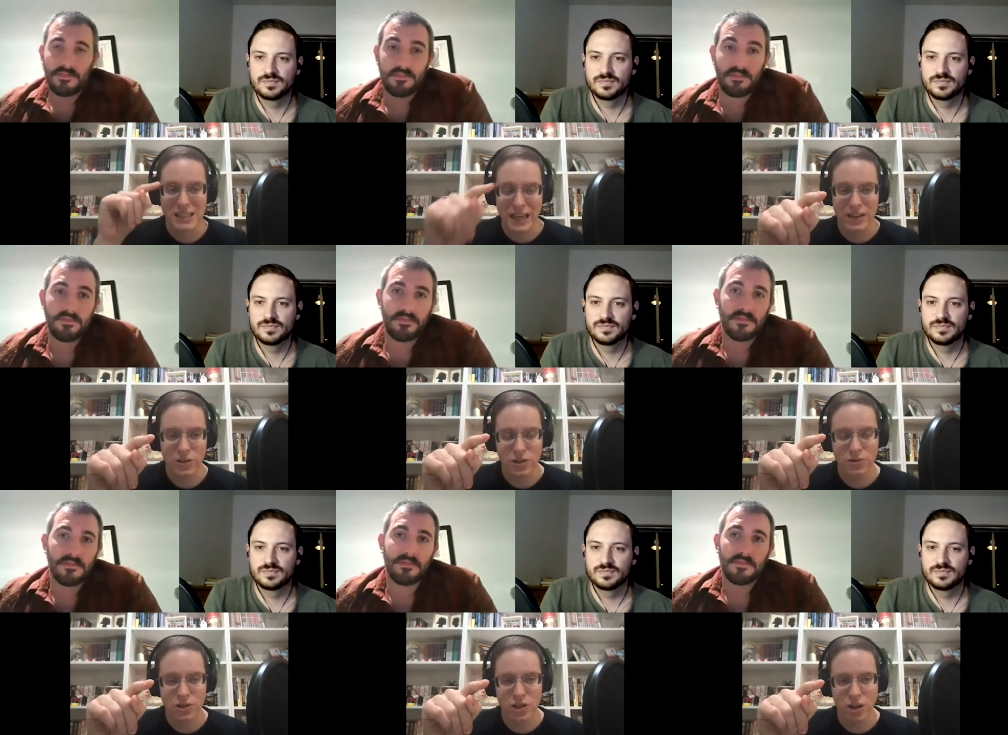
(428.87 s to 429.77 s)
Speaker 1: later to
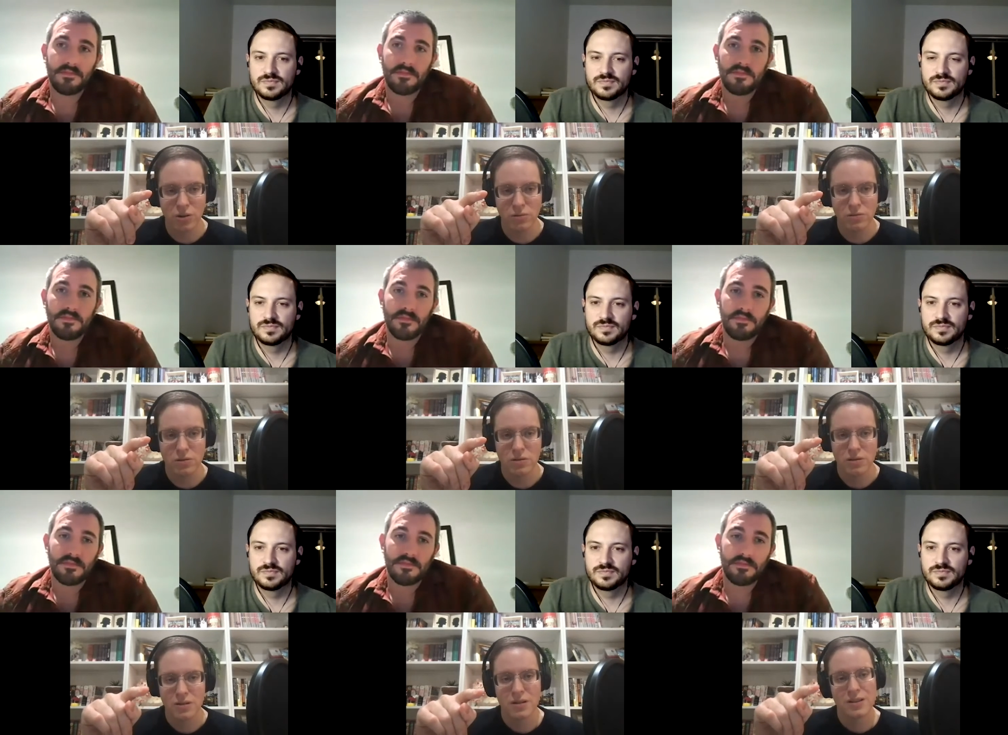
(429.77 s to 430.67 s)
the show,
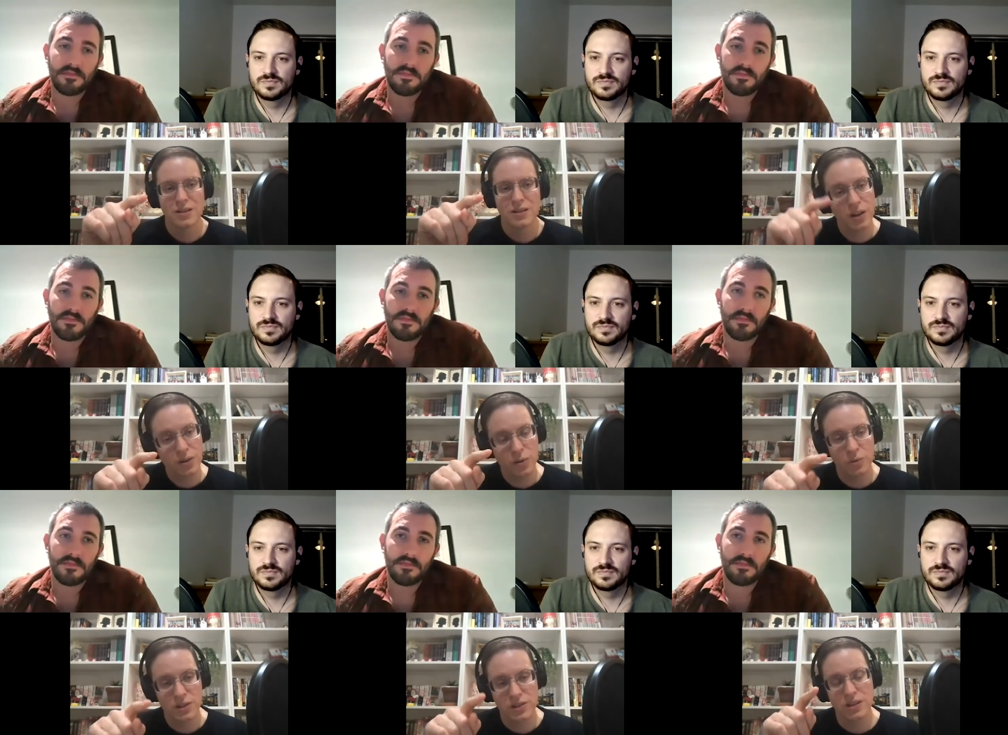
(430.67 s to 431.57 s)
they're the
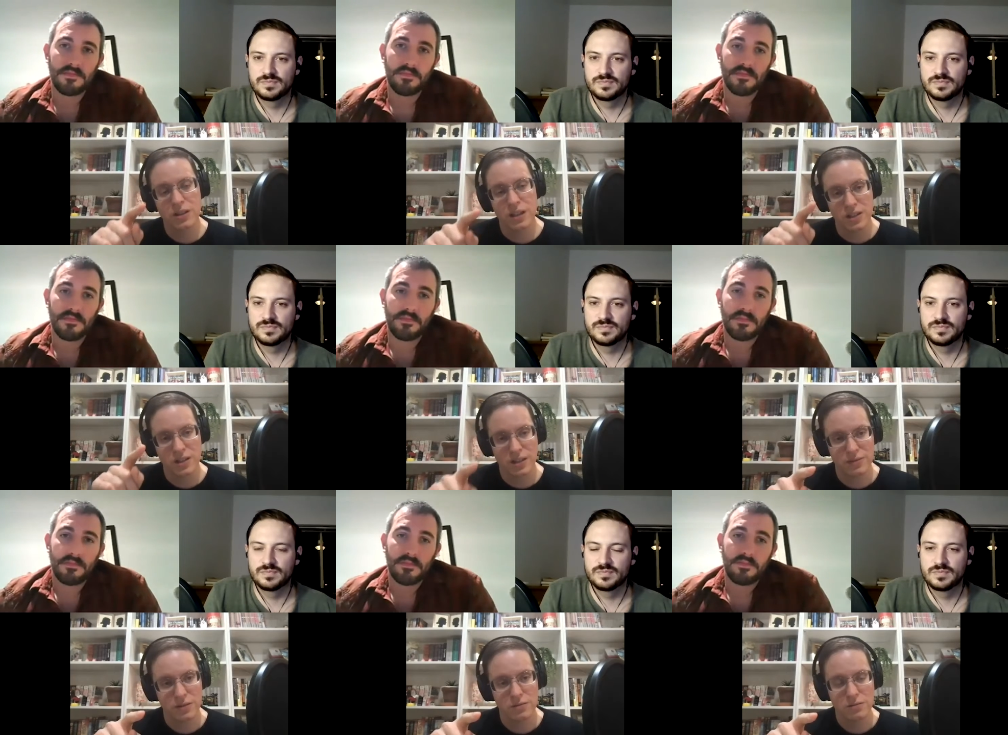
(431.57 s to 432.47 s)
ones that are going to
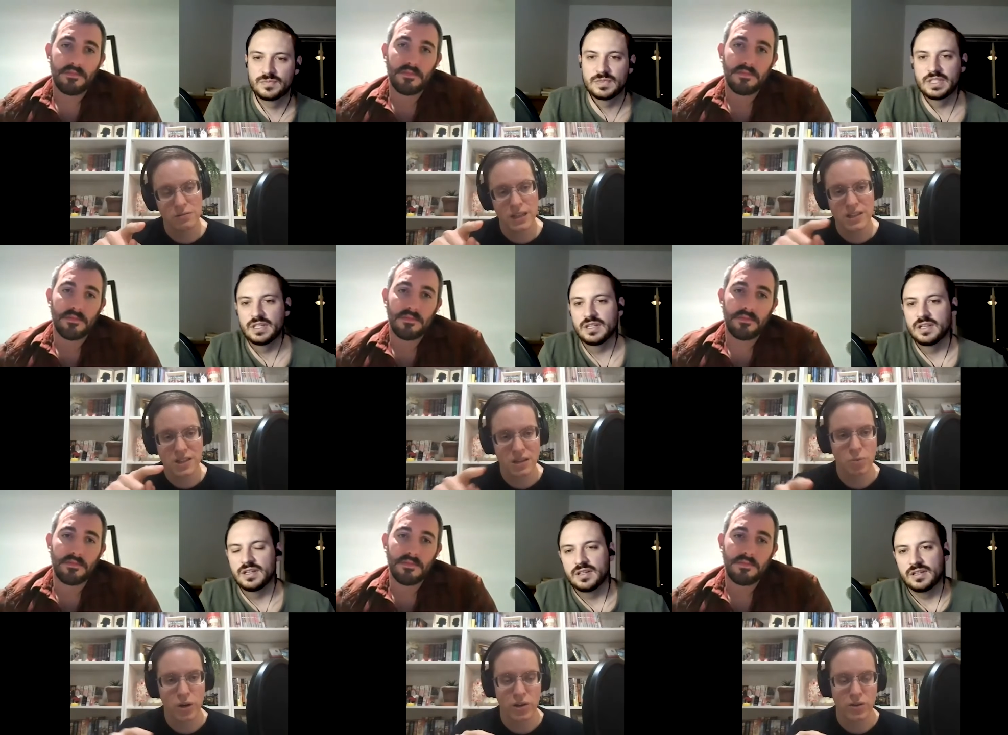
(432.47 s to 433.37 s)
suffer in some
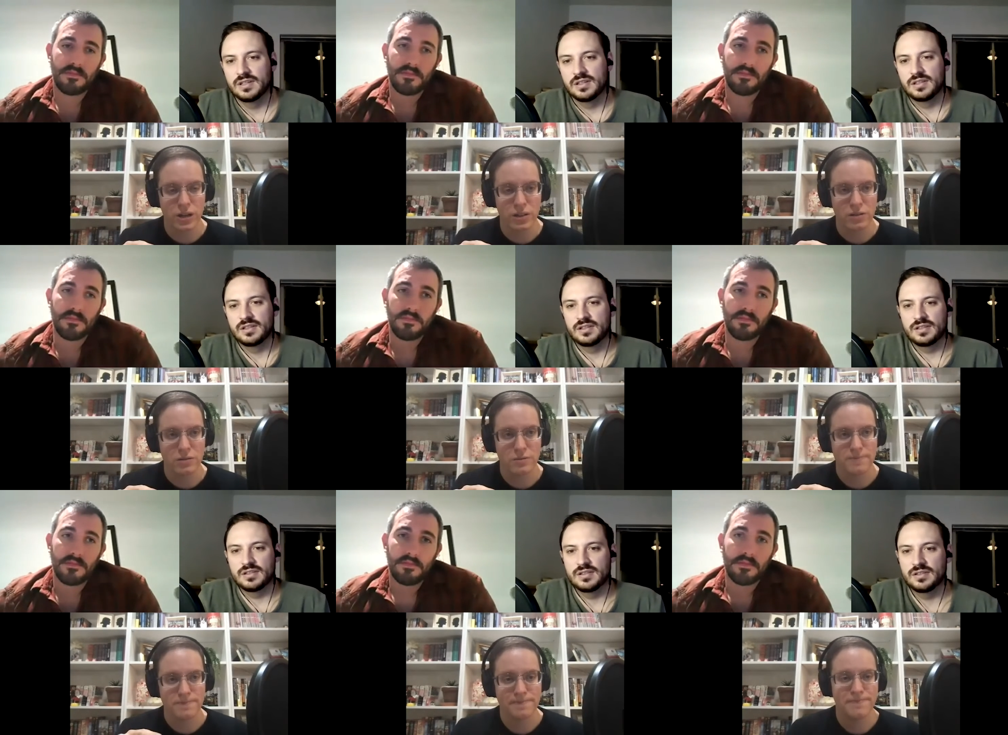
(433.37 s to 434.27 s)
way or another.
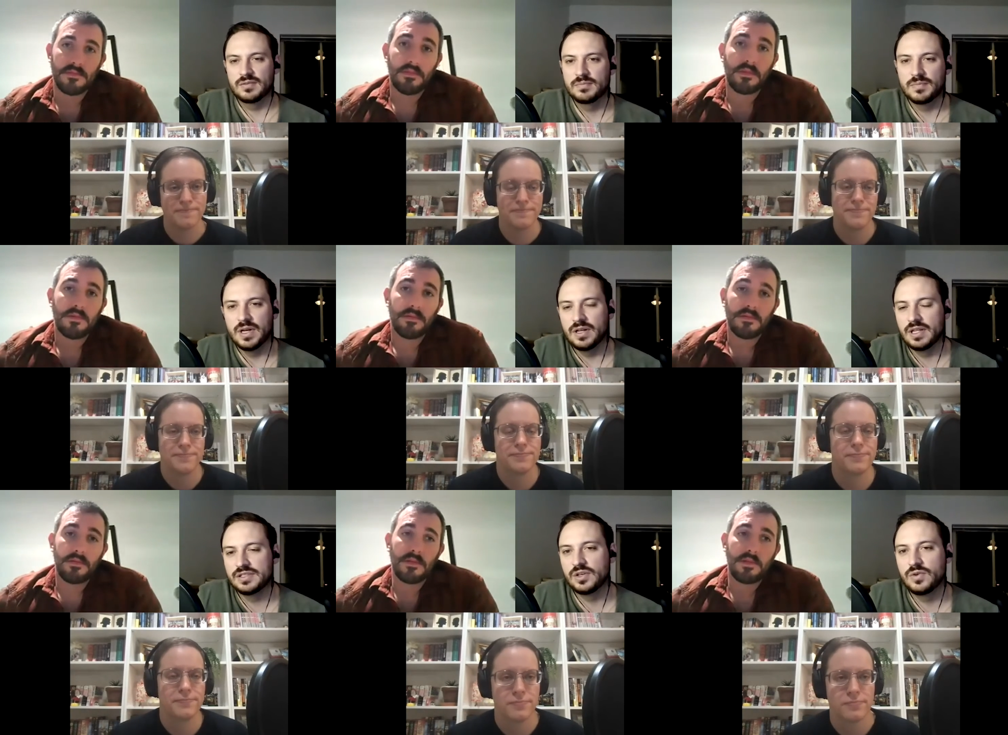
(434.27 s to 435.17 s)
Speaker 2: Uh,
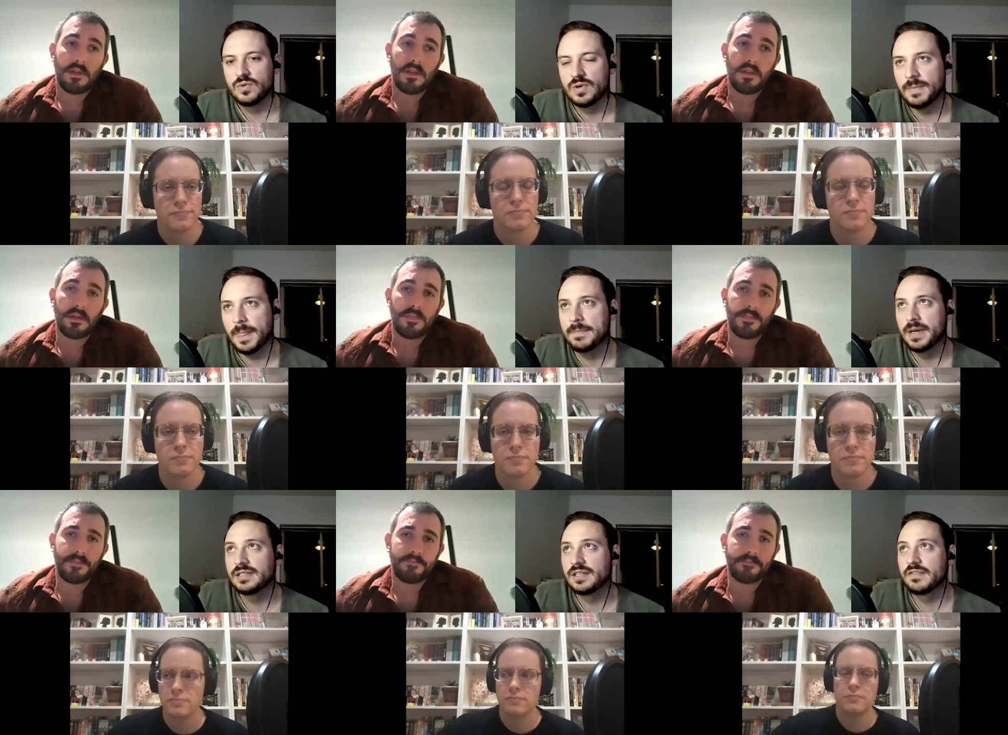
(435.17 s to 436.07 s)
so,
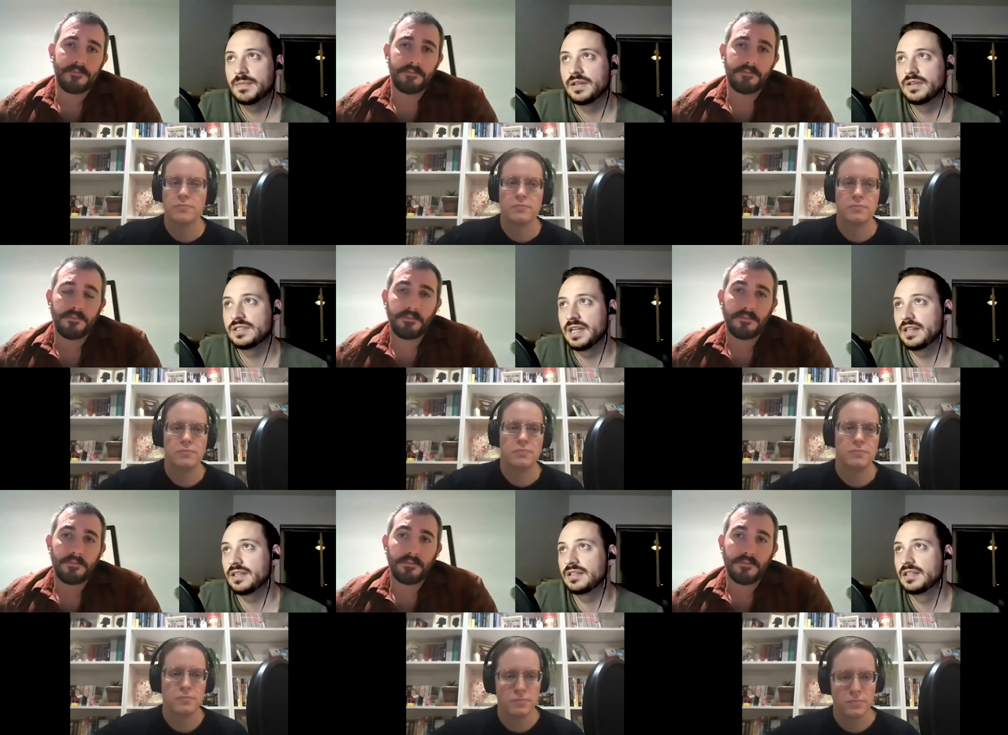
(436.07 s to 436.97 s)
based off my
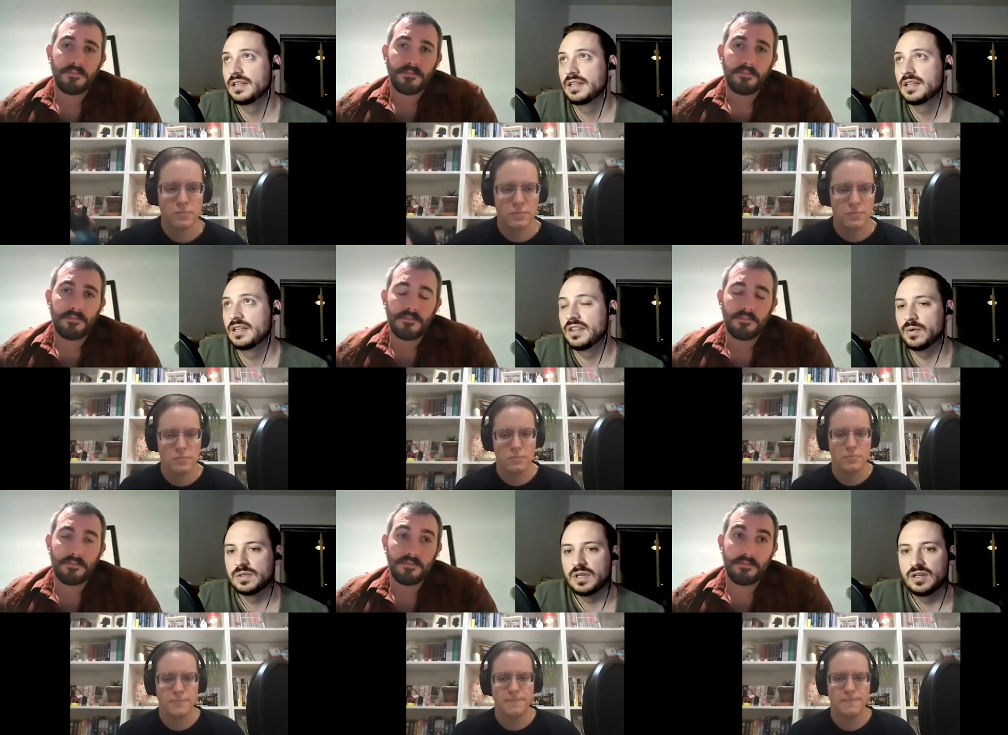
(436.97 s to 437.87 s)
understanding,
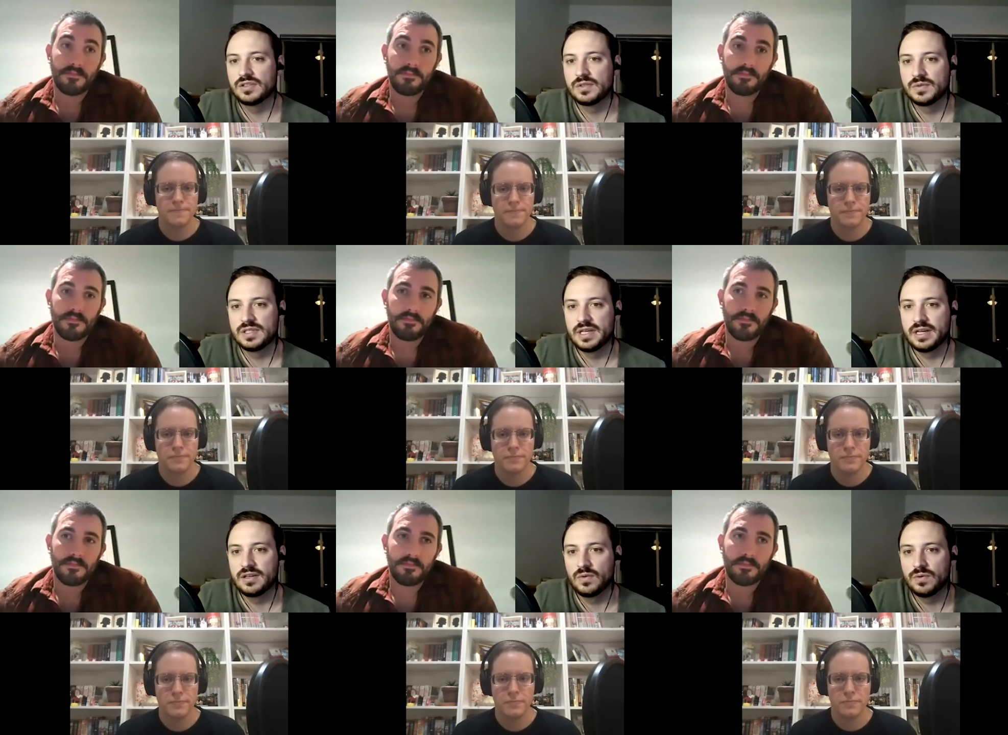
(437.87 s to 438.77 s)
there was also a
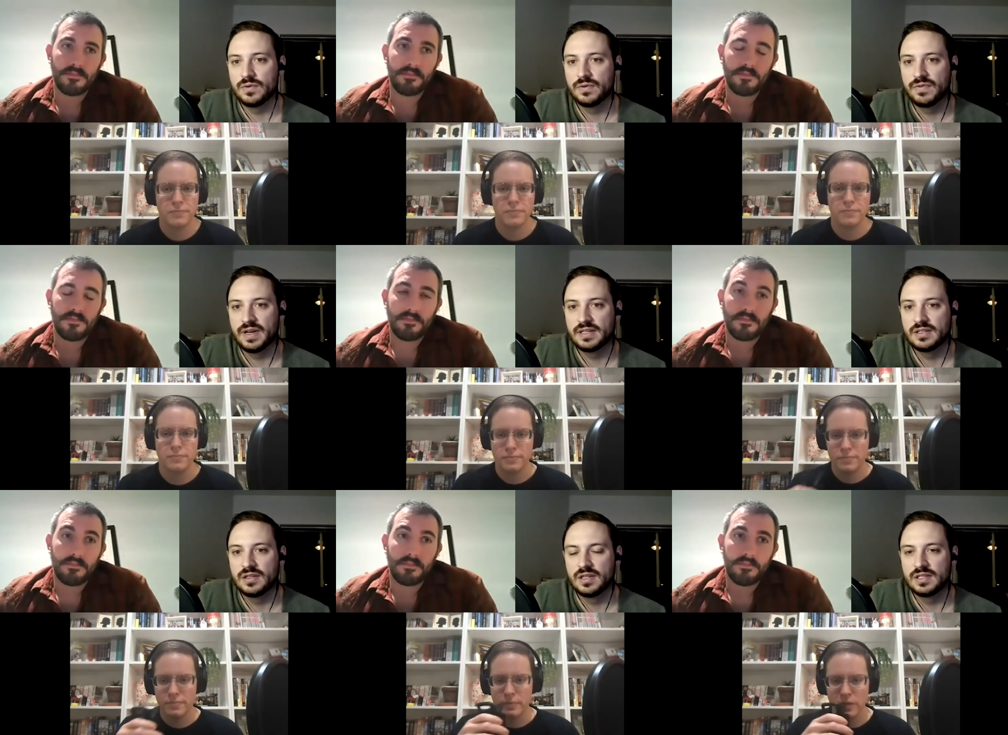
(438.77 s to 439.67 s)
second order
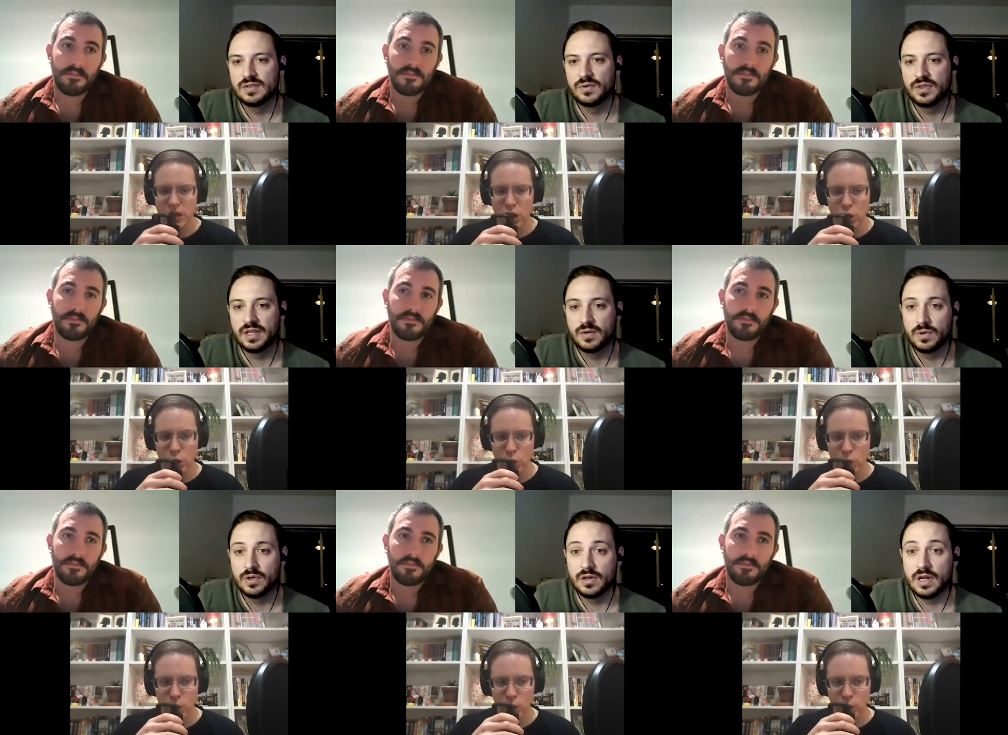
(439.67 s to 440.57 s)
effect to this whole thing
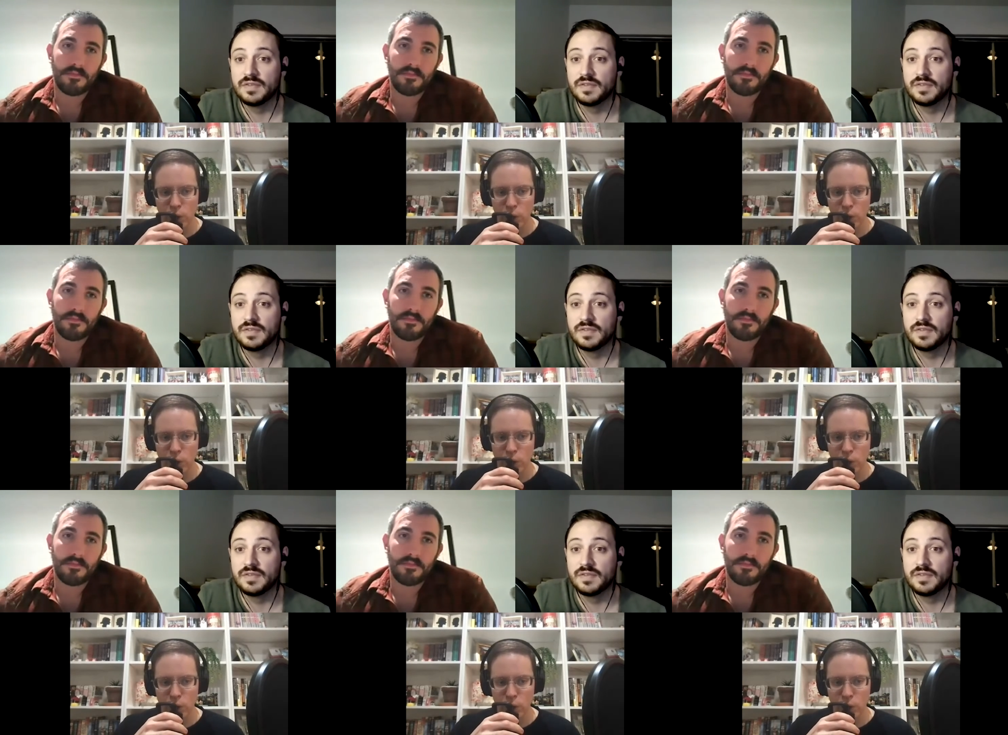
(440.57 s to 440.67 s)
where